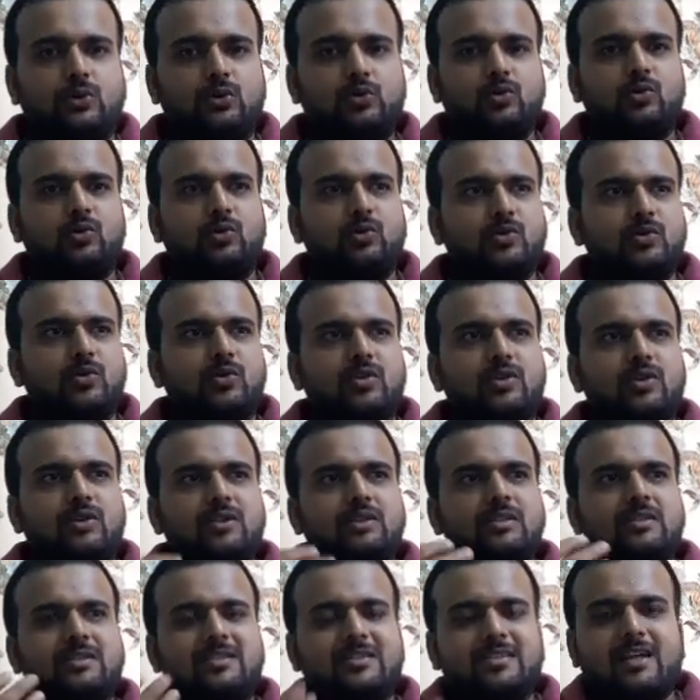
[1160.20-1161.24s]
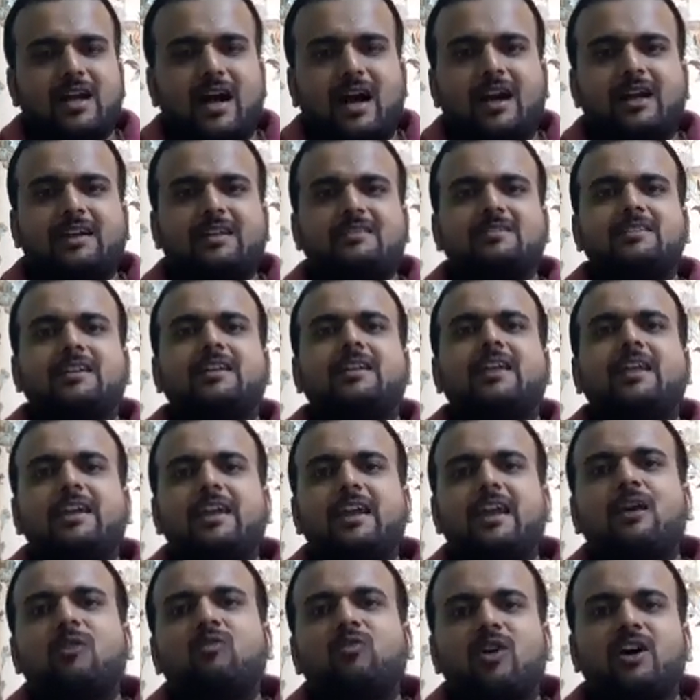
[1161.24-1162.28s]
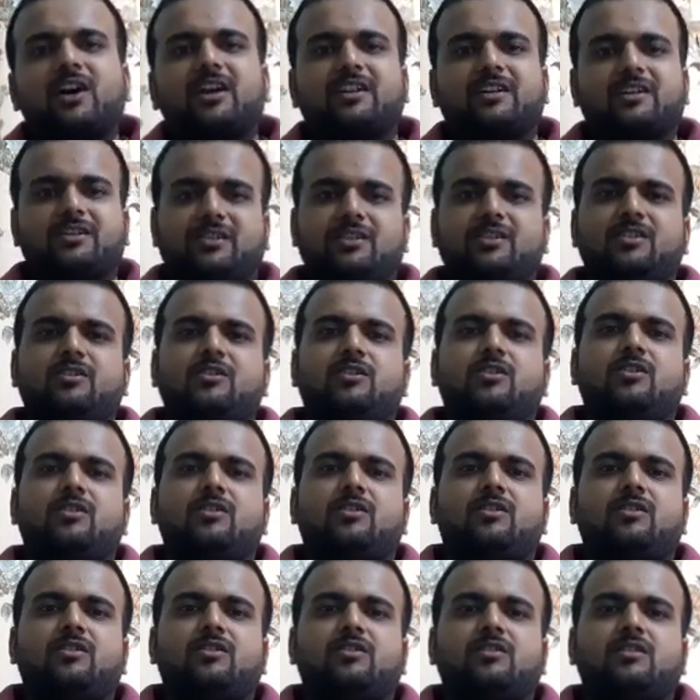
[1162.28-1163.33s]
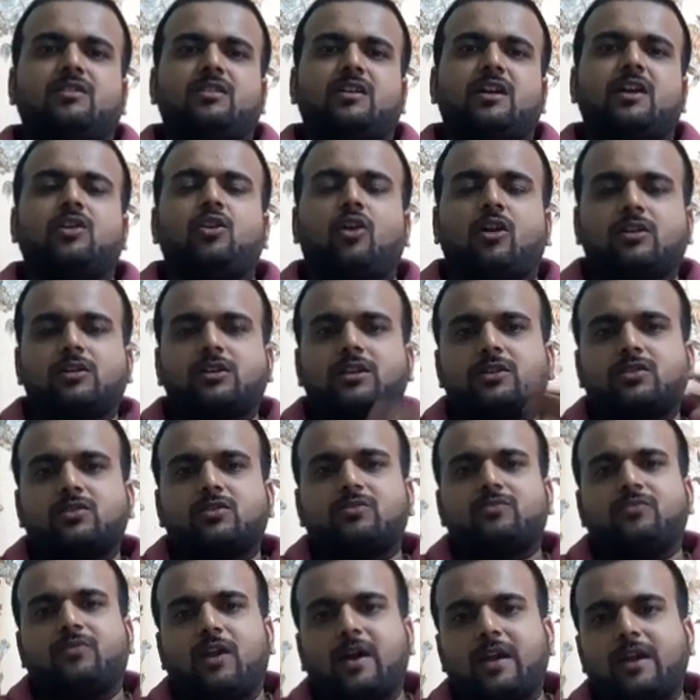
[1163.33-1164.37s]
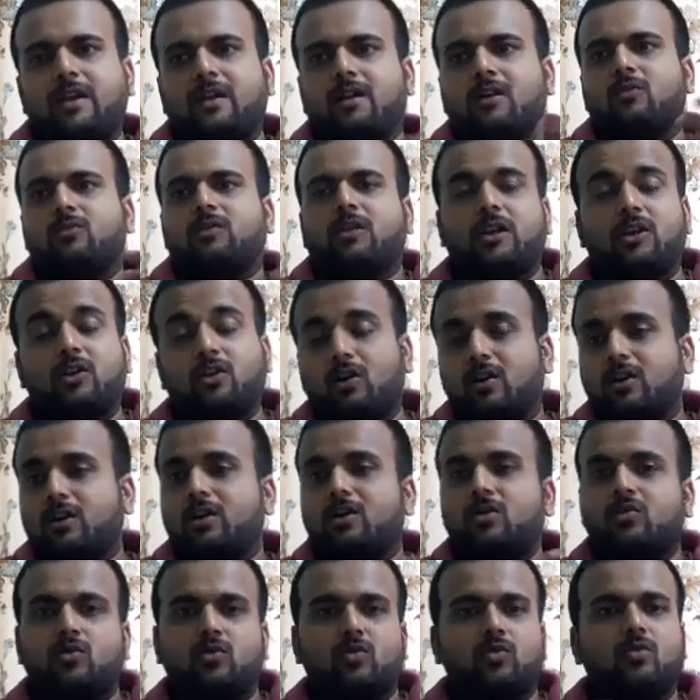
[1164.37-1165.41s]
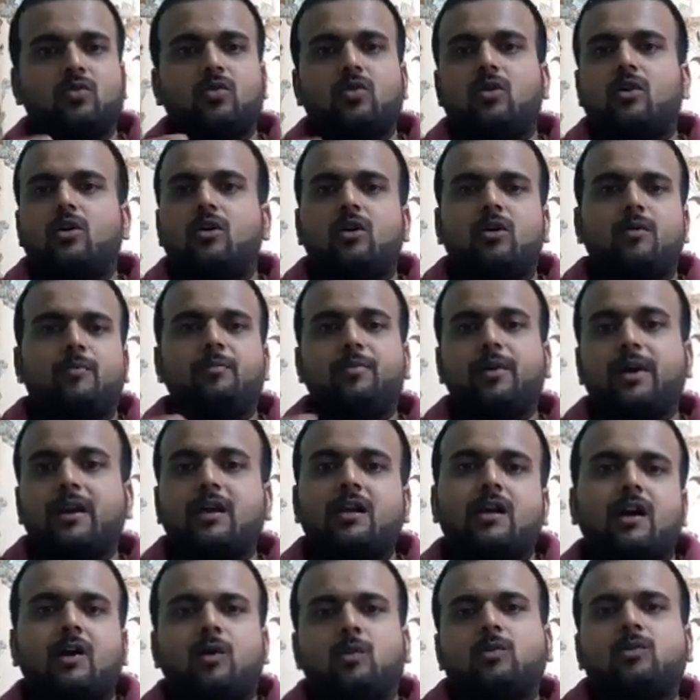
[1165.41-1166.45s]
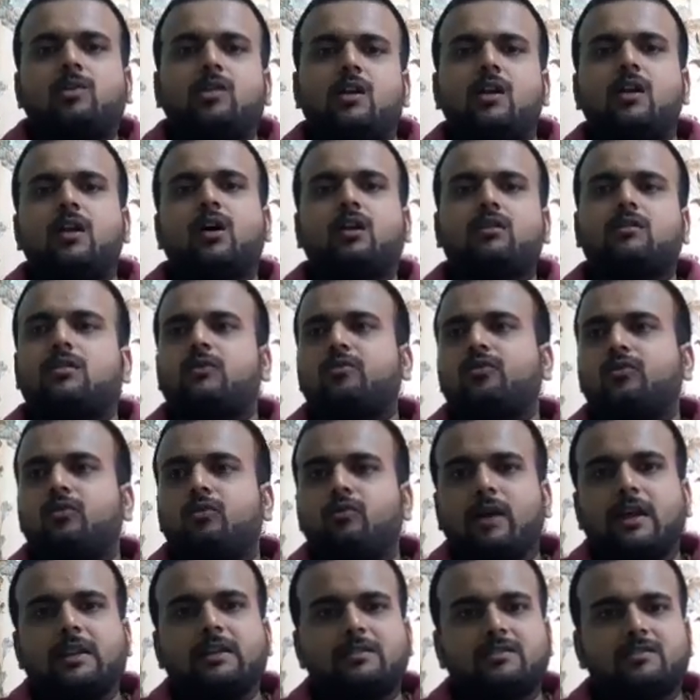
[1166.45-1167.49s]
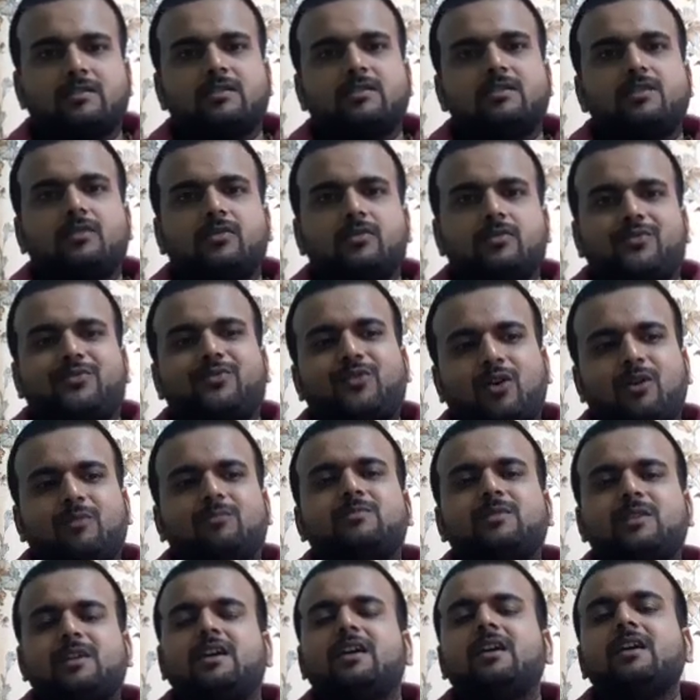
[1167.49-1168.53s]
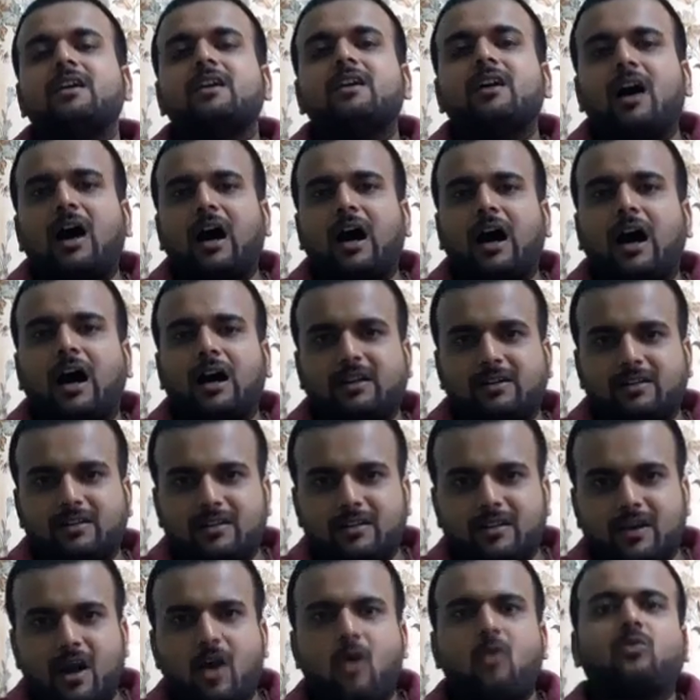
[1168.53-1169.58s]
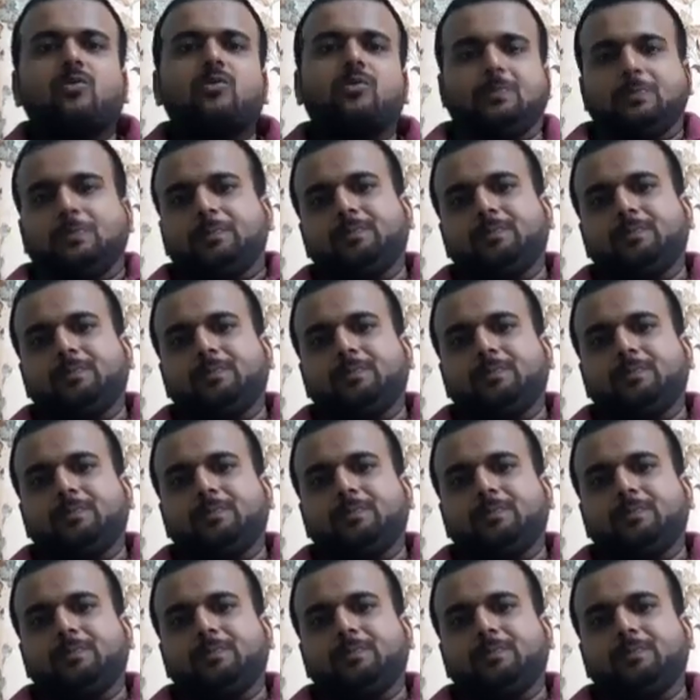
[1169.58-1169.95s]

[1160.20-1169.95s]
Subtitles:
to start the digging work in order to bring out lot of wealth from the underground,